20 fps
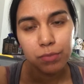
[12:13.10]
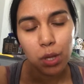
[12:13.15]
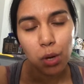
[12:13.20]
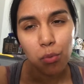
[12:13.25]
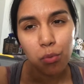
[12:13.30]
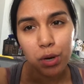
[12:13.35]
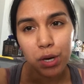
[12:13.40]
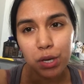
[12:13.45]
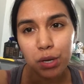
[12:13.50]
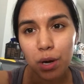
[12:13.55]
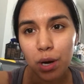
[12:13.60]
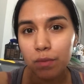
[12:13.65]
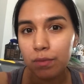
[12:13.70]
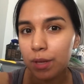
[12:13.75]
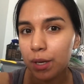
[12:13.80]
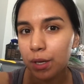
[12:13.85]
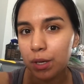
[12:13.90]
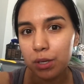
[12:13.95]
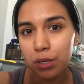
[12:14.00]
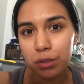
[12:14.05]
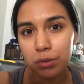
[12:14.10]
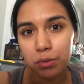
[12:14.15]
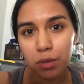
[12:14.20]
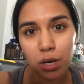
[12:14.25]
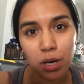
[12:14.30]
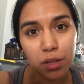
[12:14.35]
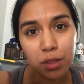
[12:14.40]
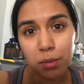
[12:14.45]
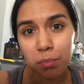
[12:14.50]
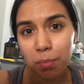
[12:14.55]
where you have like you know
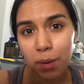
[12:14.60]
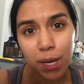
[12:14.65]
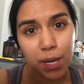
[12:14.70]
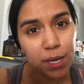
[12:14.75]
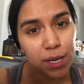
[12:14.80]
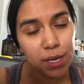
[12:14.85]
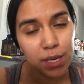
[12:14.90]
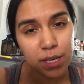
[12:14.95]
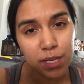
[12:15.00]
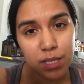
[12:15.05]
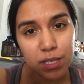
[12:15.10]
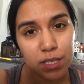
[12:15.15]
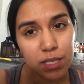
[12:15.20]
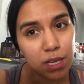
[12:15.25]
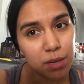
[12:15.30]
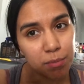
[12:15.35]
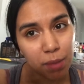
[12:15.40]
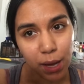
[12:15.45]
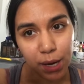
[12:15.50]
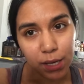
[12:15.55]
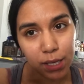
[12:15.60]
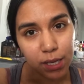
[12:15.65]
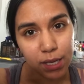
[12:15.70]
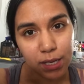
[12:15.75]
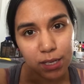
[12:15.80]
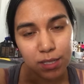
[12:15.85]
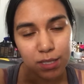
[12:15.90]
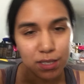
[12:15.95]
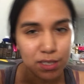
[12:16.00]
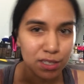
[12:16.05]
all the beds and
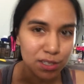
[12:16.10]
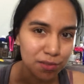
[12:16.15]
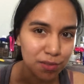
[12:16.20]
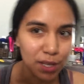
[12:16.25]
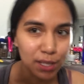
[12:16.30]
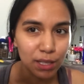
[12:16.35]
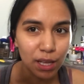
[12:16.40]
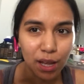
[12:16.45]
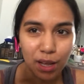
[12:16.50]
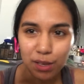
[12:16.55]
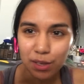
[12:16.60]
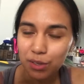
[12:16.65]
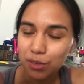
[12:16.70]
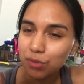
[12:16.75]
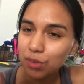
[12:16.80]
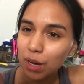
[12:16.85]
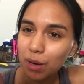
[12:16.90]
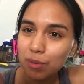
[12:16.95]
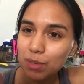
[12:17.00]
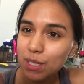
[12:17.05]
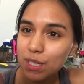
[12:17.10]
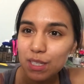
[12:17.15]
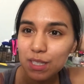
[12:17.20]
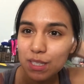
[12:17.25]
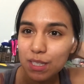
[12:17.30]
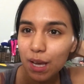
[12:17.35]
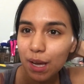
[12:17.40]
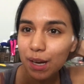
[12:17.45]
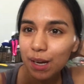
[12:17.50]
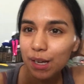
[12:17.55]
mannequins and stuff like that and you know i was
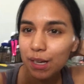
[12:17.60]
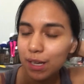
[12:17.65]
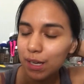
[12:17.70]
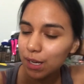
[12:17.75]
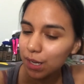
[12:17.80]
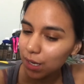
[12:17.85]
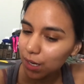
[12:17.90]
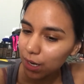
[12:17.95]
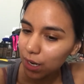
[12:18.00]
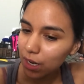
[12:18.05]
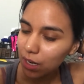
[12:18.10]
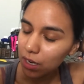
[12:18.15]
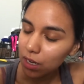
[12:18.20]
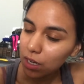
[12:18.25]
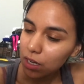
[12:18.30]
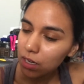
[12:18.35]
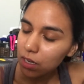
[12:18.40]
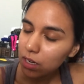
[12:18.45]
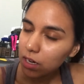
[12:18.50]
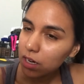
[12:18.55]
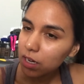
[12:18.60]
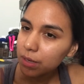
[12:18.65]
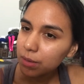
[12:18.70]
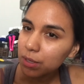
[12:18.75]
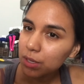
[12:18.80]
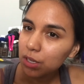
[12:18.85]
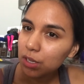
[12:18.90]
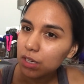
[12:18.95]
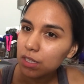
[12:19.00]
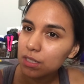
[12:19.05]
excited Oh, you
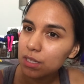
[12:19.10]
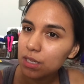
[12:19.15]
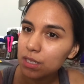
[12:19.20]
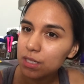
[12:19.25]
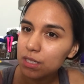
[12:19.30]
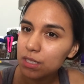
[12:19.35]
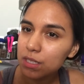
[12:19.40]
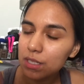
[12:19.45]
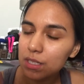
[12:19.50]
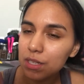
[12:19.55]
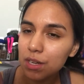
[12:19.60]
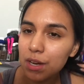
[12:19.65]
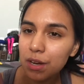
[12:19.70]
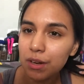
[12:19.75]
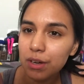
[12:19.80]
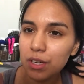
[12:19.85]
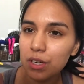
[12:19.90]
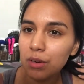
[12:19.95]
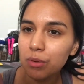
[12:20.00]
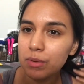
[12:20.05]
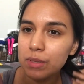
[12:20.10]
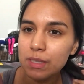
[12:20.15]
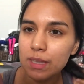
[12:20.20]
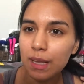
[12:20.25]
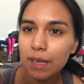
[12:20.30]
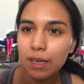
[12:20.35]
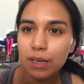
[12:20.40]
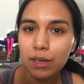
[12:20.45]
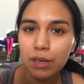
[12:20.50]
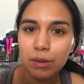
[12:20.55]
know, because the scenario was
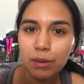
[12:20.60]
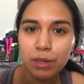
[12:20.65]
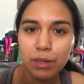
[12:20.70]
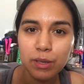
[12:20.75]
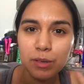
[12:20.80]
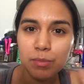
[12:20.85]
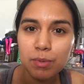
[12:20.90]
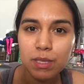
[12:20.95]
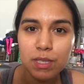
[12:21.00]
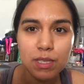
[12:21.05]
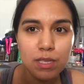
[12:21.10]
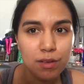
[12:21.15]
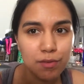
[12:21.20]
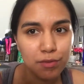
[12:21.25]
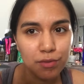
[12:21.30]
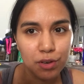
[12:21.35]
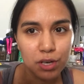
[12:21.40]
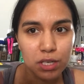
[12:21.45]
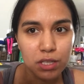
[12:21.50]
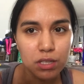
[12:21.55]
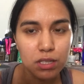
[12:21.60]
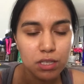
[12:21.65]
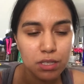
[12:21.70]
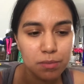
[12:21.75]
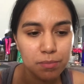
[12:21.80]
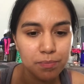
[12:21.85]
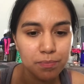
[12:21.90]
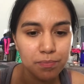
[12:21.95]
like, you know, a little bit different.